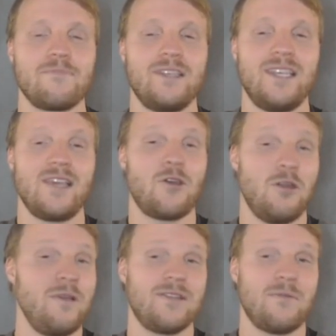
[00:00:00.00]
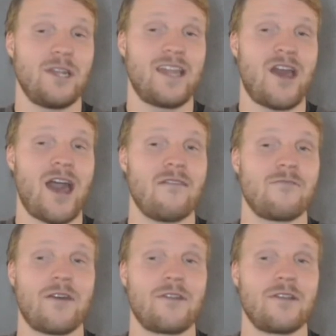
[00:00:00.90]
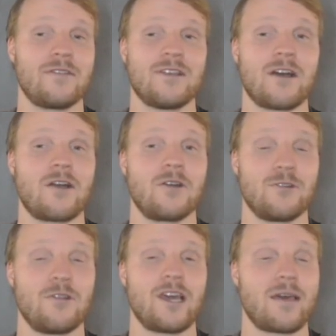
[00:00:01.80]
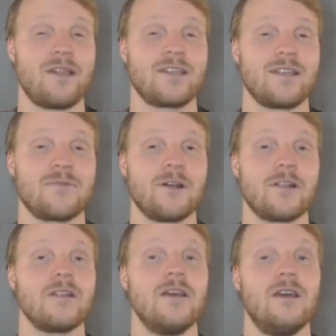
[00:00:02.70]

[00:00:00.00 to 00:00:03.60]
He could be someone that you have rather than Saka or Son, like I mentioned as well,